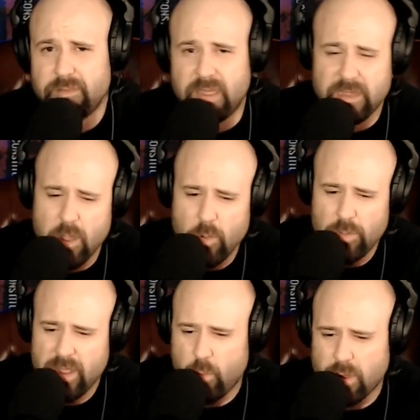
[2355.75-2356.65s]
They
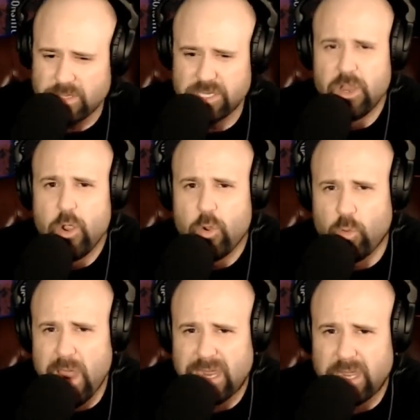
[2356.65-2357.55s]
know they want to
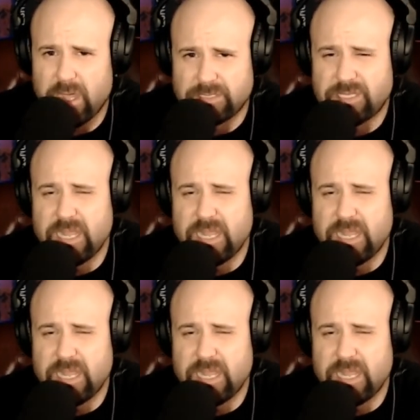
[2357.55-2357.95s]
wreck us.